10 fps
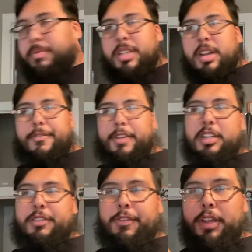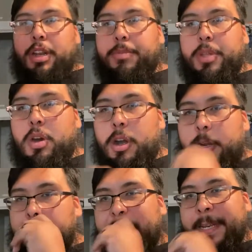just gonna finish filling up the
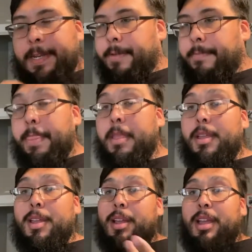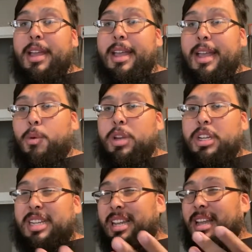carts, and I
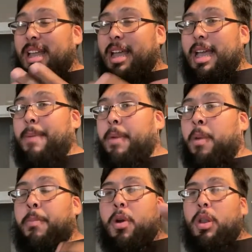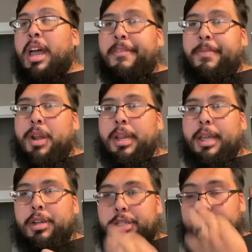wish I'll go live probably
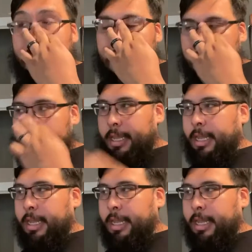later today,